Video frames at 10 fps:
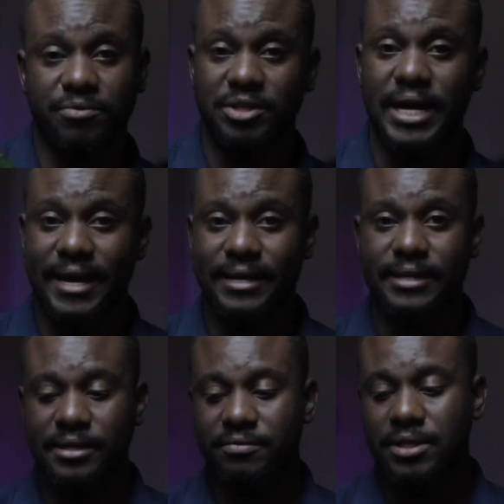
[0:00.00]
the dying
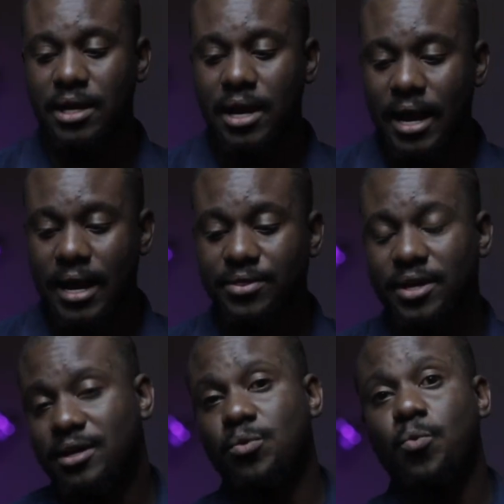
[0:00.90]
leaves and
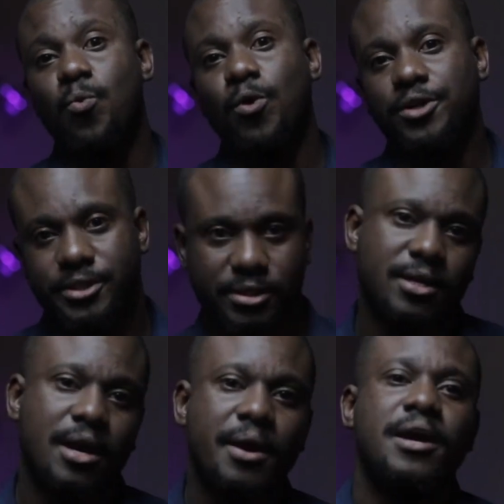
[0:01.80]
then watch
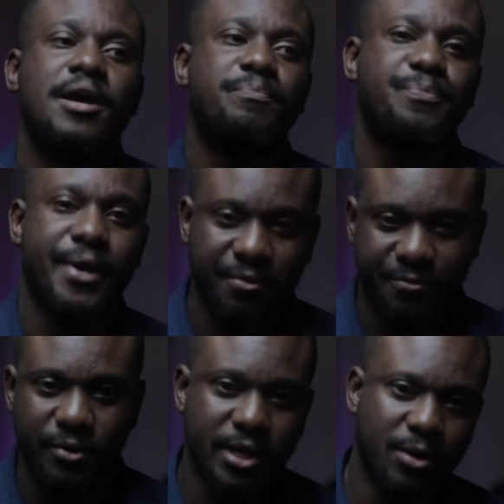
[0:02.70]

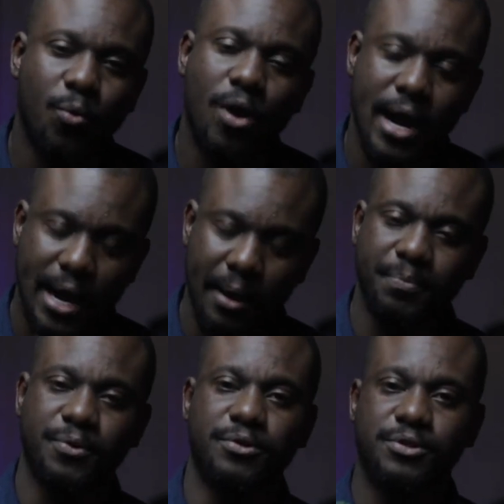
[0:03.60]
painfully what
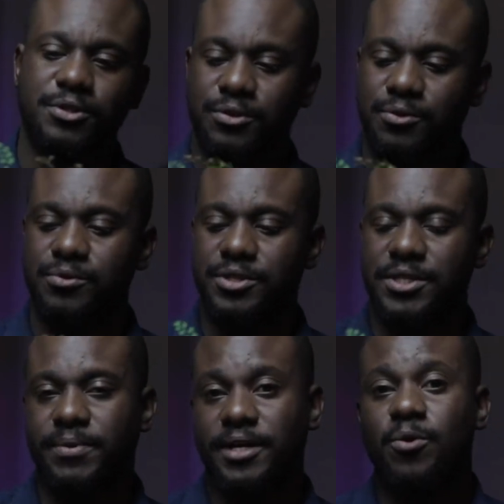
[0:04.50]
happens to
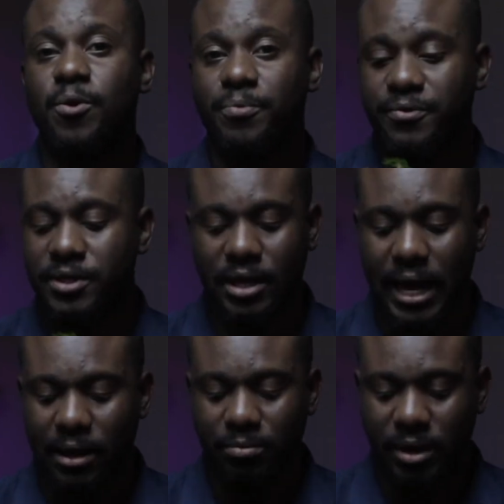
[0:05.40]
this plant. Hopefully
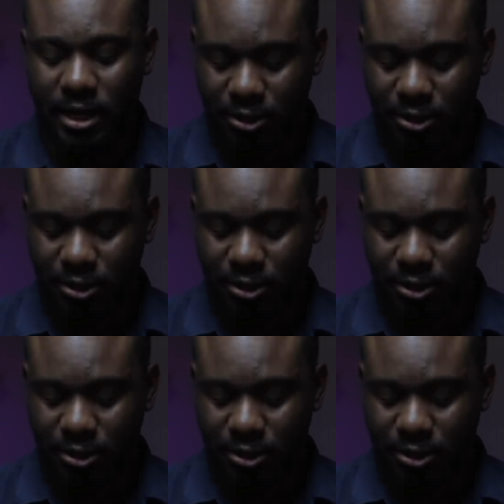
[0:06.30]
I